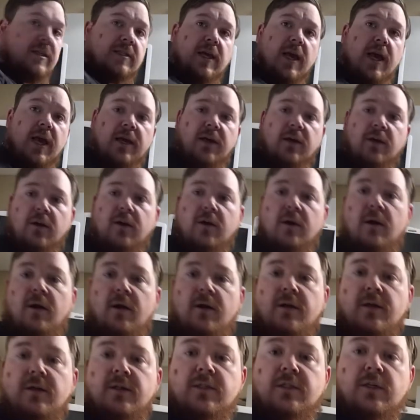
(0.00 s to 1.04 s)
to hang your
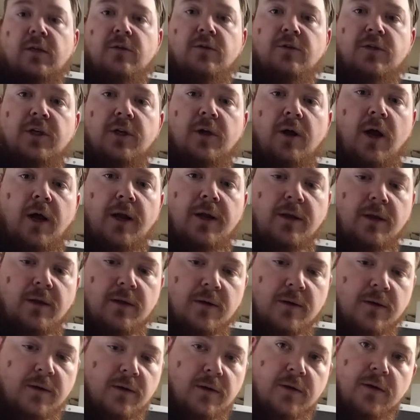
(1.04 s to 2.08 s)
solution on
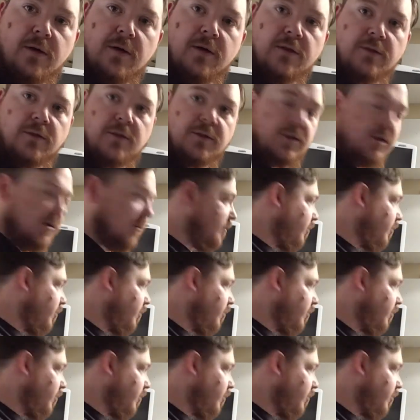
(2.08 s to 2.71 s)
so that you can